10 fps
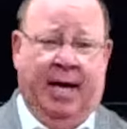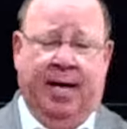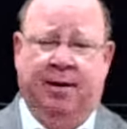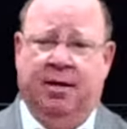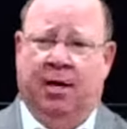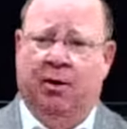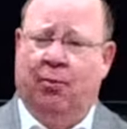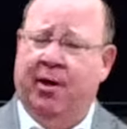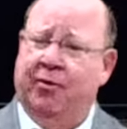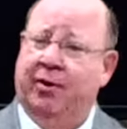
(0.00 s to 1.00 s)
And
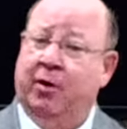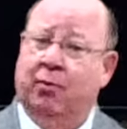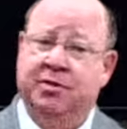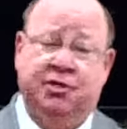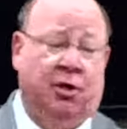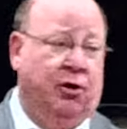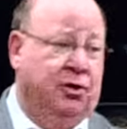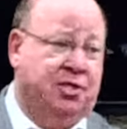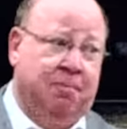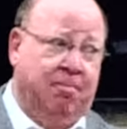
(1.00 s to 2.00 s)
whether it was
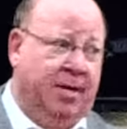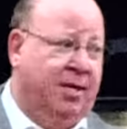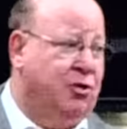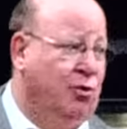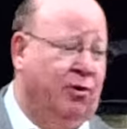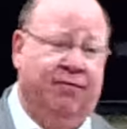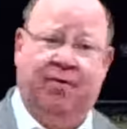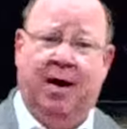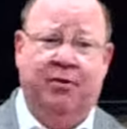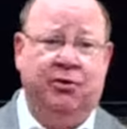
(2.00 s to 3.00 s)
her submitting to her
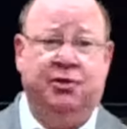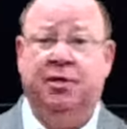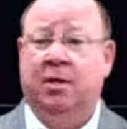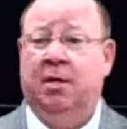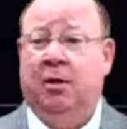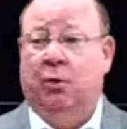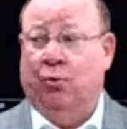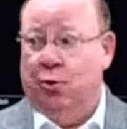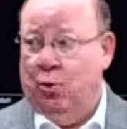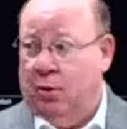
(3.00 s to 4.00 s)
father's
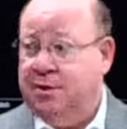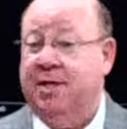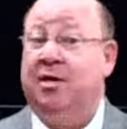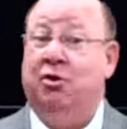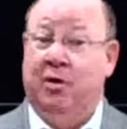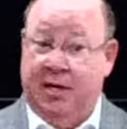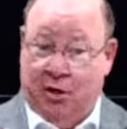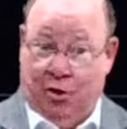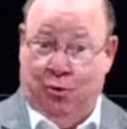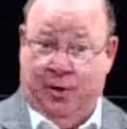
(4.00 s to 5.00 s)
rules that you need
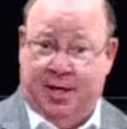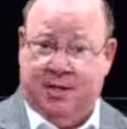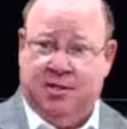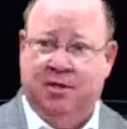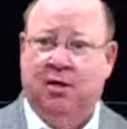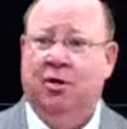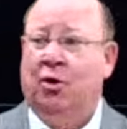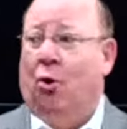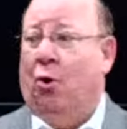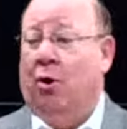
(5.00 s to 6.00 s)
to do this,
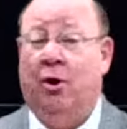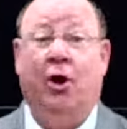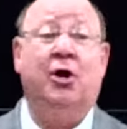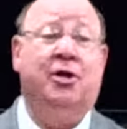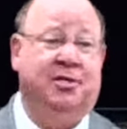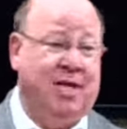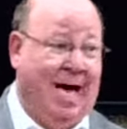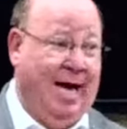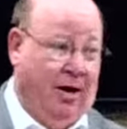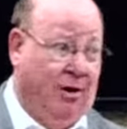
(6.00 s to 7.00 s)
or her
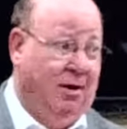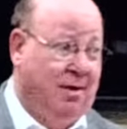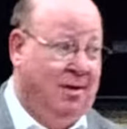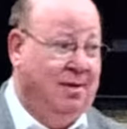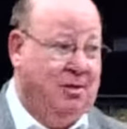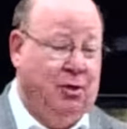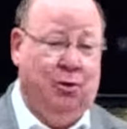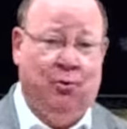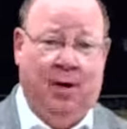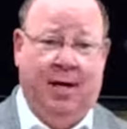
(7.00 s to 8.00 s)
desire
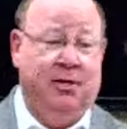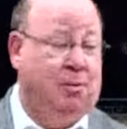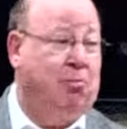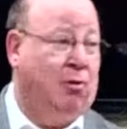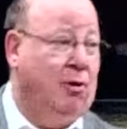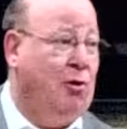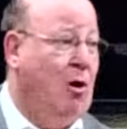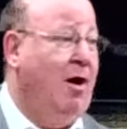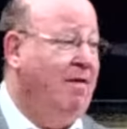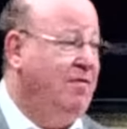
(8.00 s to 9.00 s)
to pull it
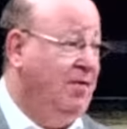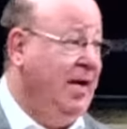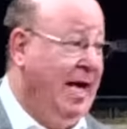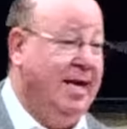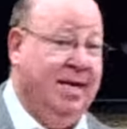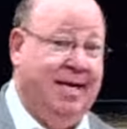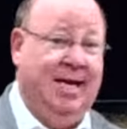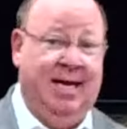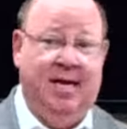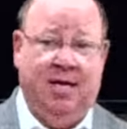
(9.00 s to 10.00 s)
off and
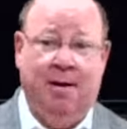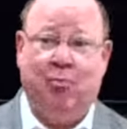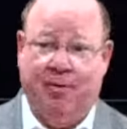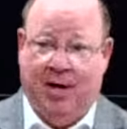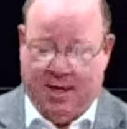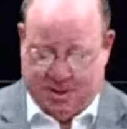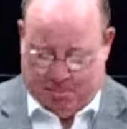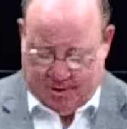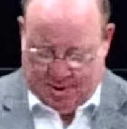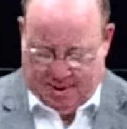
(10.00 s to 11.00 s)
indeed end up with a
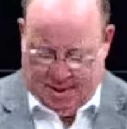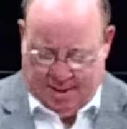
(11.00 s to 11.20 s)
husband,